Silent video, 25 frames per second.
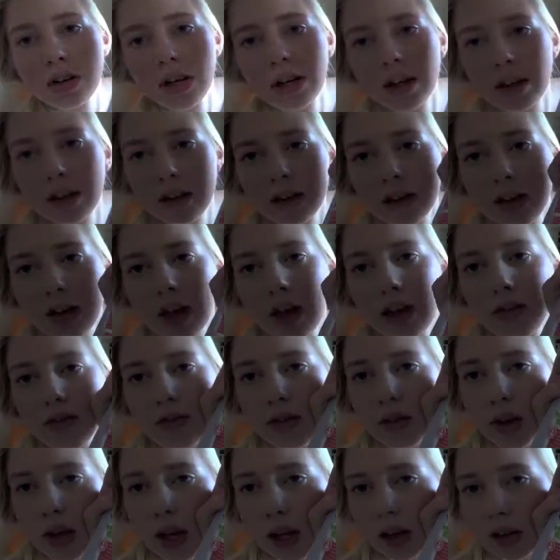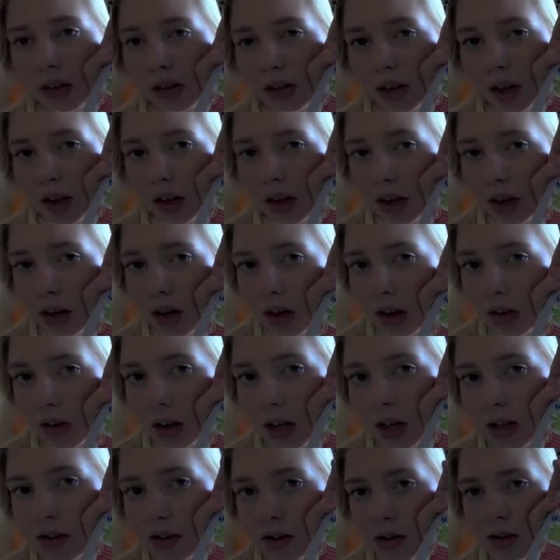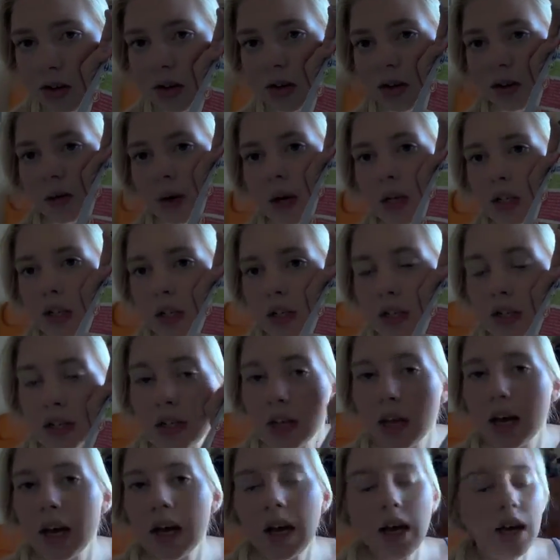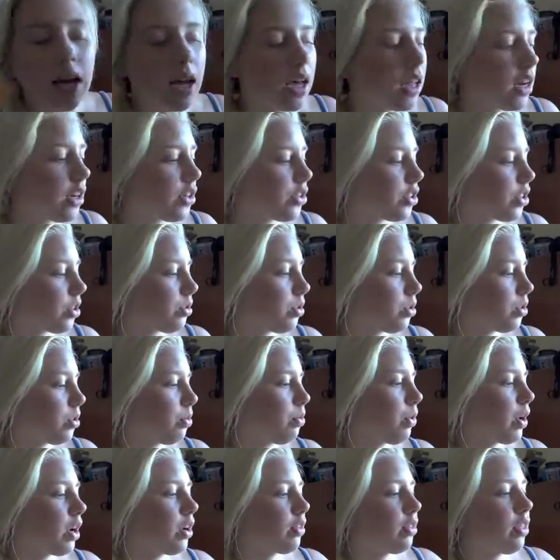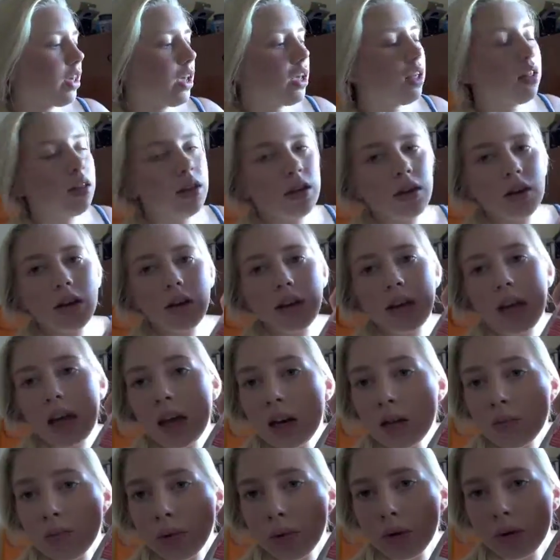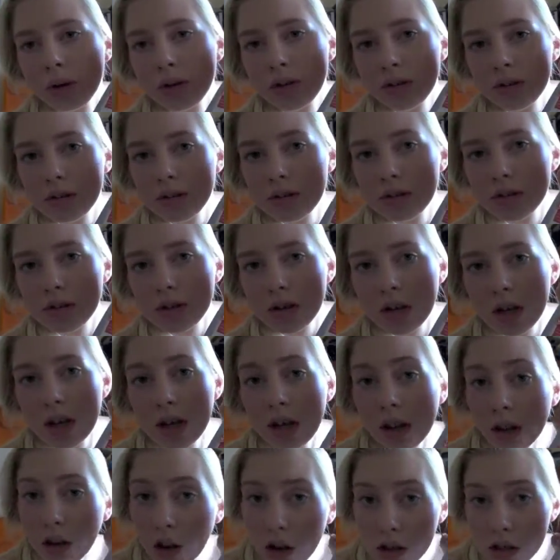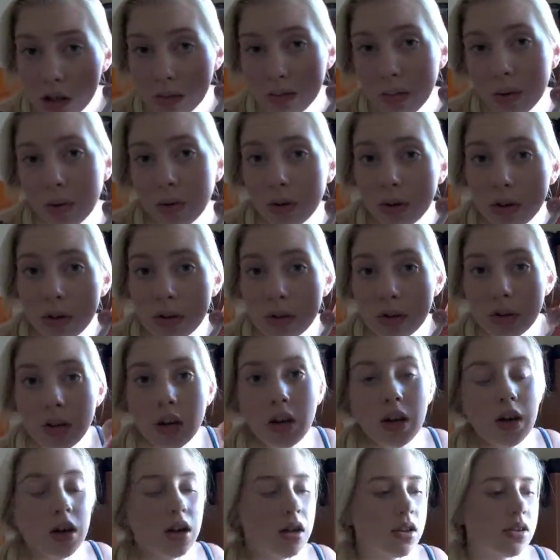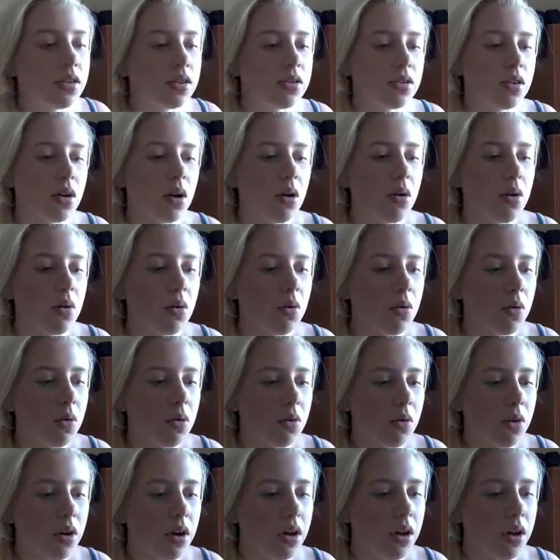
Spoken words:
like they have calculated and answered the questions, and it shows you where they gained points and lost points. So